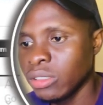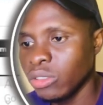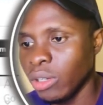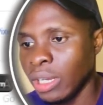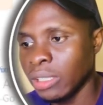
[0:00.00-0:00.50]

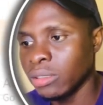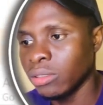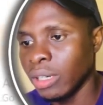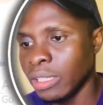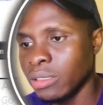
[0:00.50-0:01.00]
your ads,
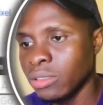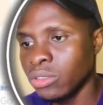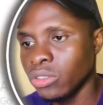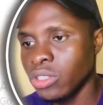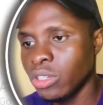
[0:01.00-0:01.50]
right?
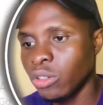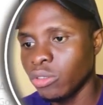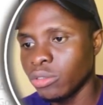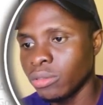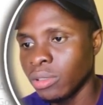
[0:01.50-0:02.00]
So just click
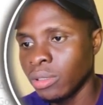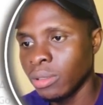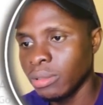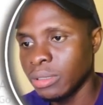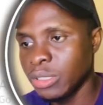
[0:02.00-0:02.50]
on
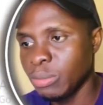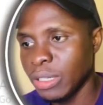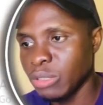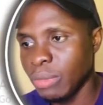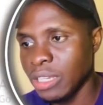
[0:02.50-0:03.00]
this
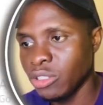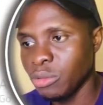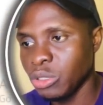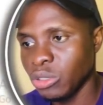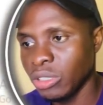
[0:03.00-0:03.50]
maximize
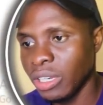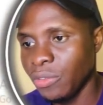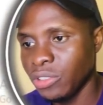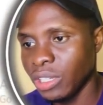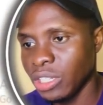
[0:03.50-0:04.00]
option, your
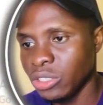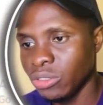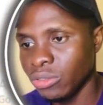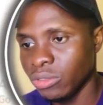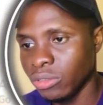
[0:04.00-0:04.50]
level
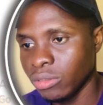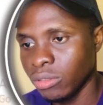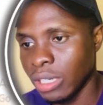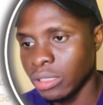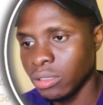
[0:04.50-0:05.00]
selection,
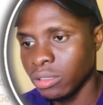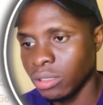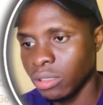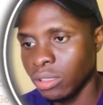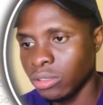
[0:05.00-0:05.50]
right?
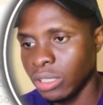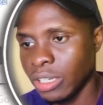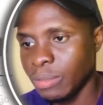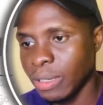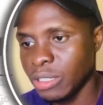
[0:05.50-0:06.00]
Click
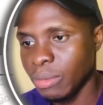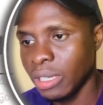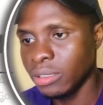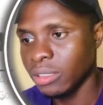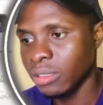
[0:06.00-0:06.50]
select
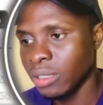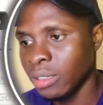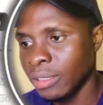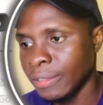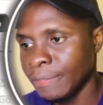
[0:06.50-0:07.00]
maximize.
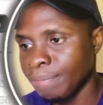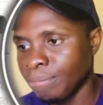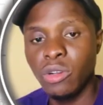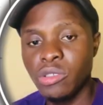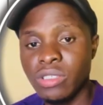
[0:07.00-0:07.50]

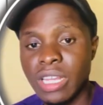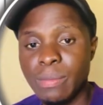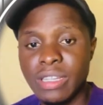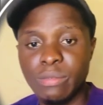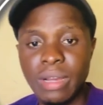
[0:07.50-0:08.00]
You want to select
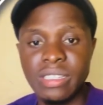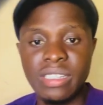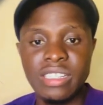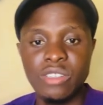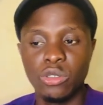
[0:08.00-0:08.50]
maximize, the
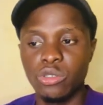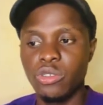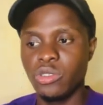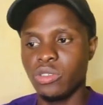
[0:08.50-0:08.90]
next thing you want to do is to